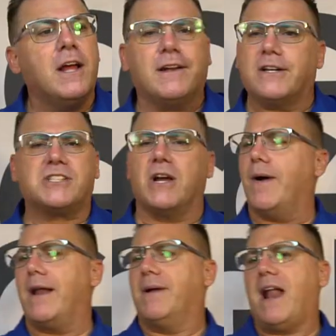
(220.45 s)
Now you'll say,
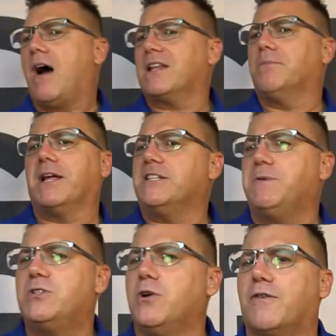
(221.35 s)
wait a minute, how can the blades
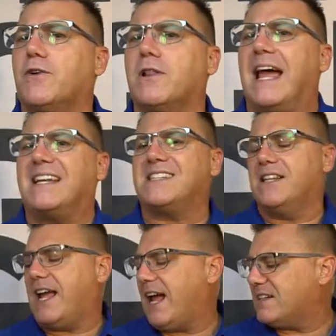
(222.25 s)
be two different lengths? And
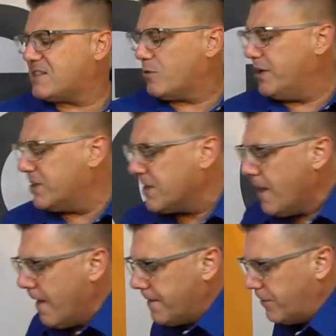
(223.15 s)
the answer is
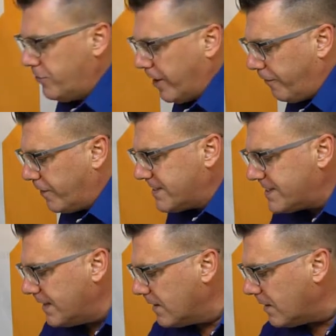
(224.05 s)
the
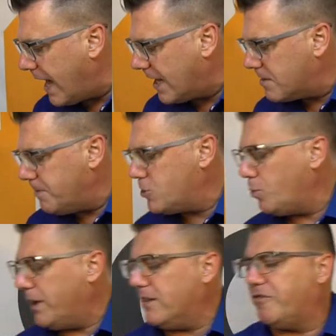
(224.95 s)
difference in length
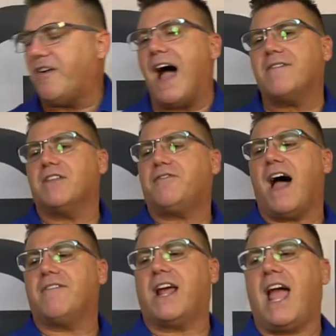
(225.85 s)
between the five and the
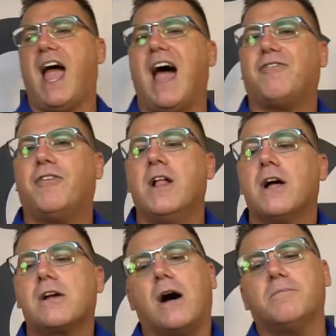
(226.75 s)
five and a half
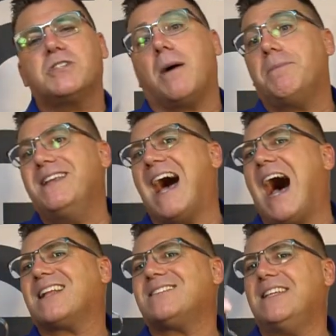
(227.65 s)
comes up
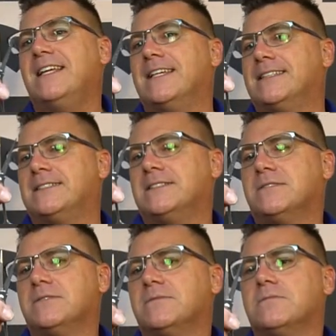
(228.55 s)
not in
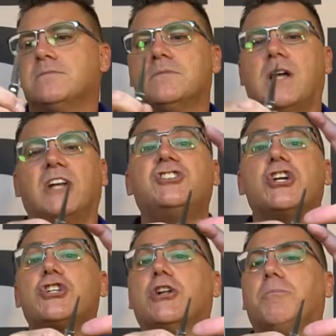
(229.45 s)

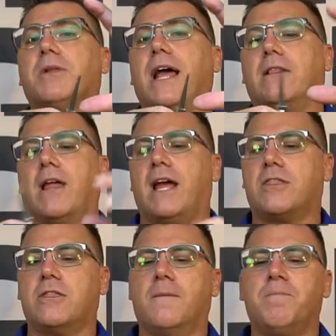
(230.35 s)
additional blade
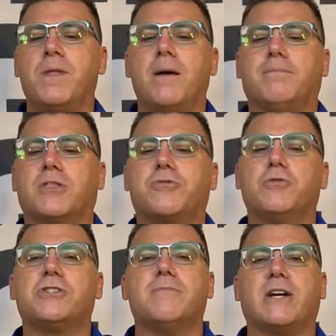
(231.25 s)
length, but
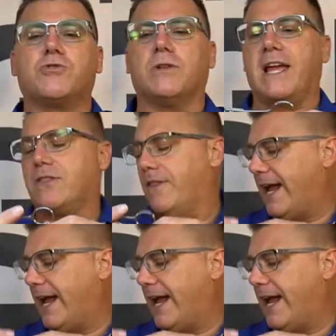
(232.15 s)
through some extra length in the